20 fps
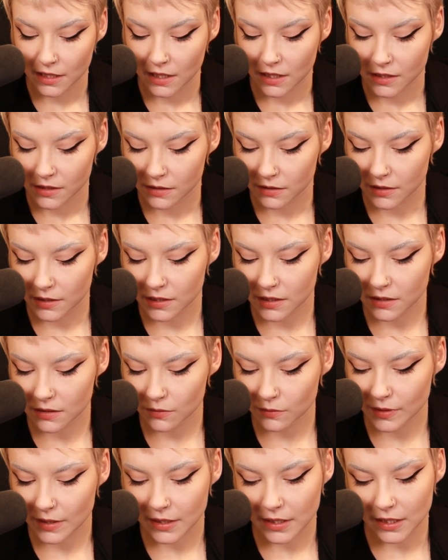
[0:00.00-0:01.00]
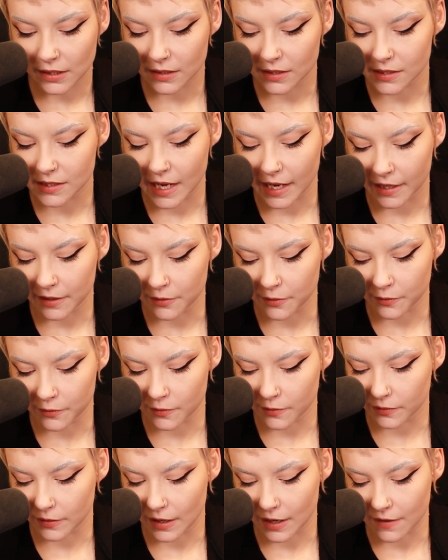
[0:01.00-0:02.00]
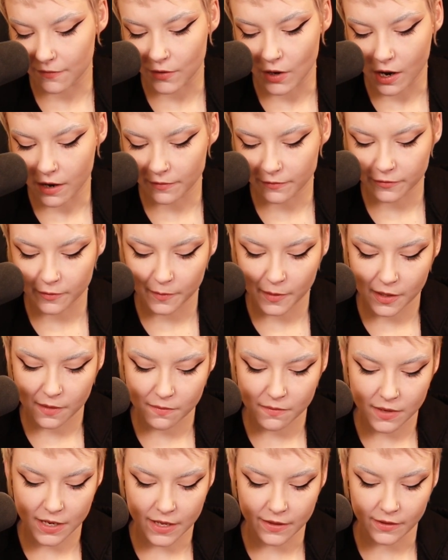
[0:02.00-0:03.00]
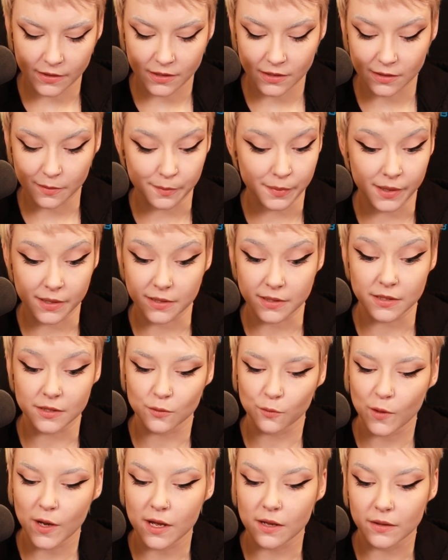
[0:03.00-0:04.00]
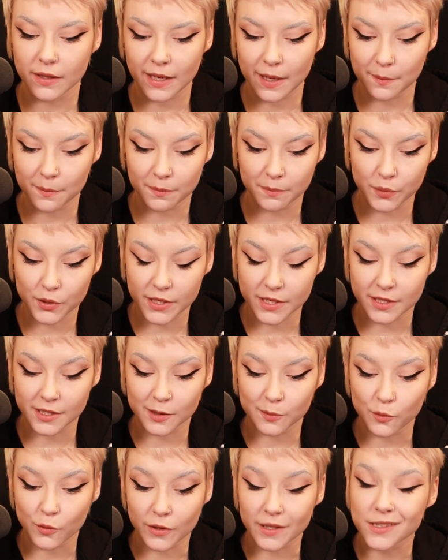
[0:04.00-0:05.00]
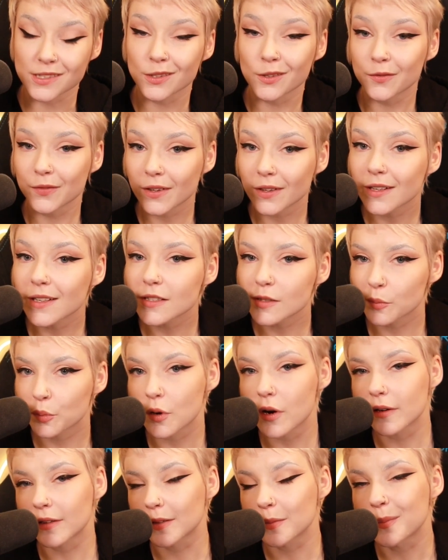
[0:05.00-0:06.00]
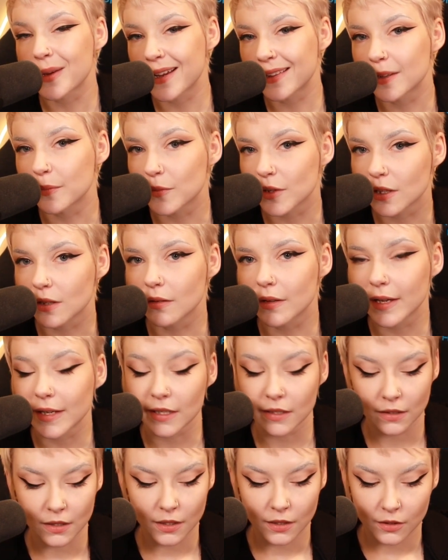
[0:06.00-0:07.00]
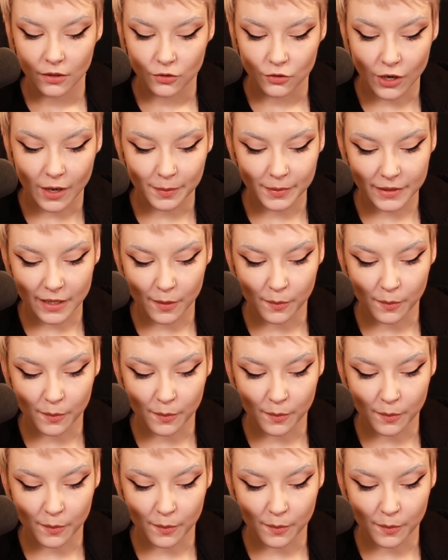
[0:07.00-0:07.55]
So this is only like the second or third thing I've gotten from them, and this is a bust as well, and I'm pretty disappointed. So if there is a product by them that you like, drop it down